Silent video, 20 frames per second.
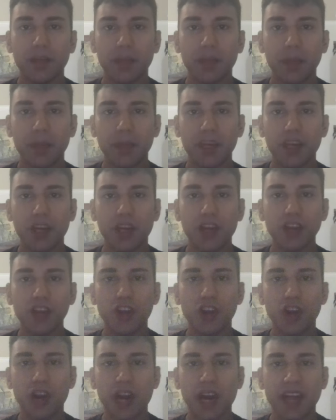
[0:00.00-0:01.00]
but because
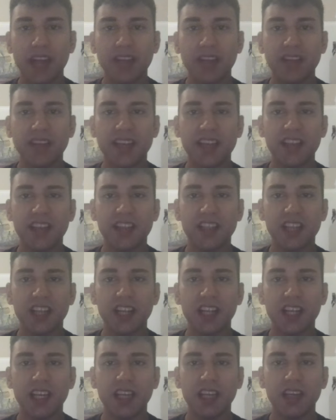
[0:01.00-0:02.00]
you're
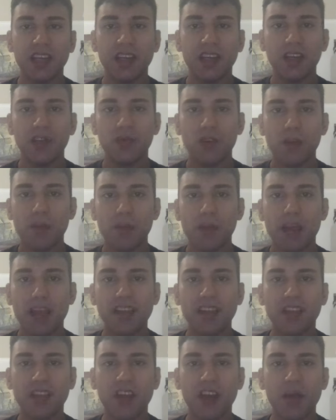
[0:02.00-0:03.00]
unintentionally
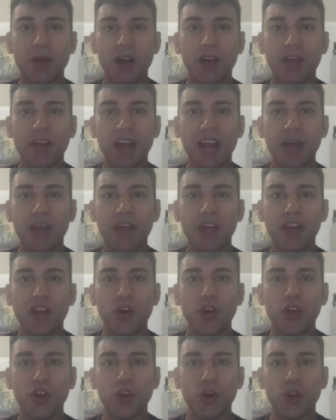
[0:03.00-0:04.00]
reminding them of how they're
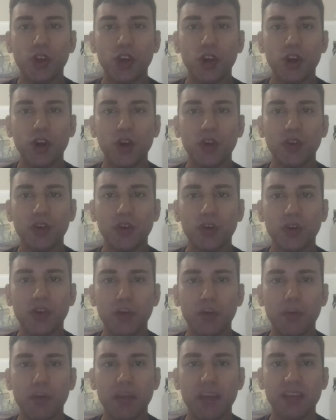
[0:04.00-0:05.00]
not your God or
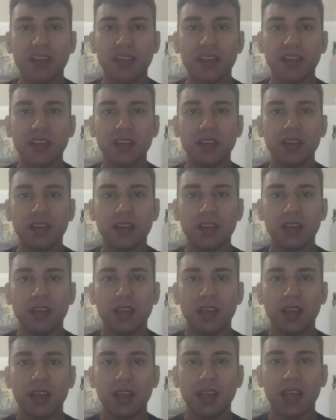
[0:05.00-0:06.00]
your master,
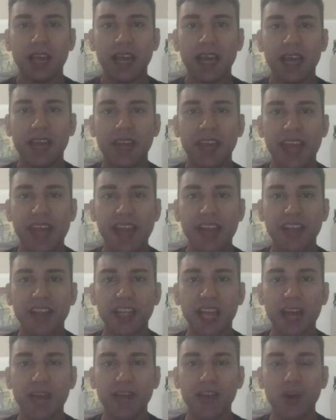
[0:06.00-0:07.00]
and they
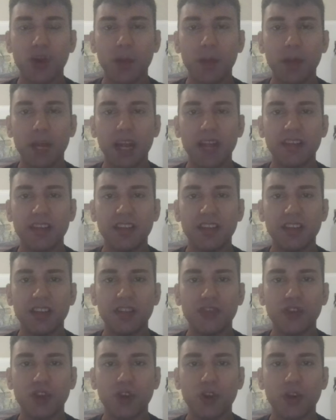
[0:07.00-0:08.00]
actually have no ability to
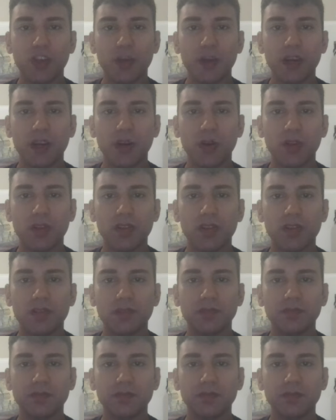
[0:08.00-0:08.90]
control you at all.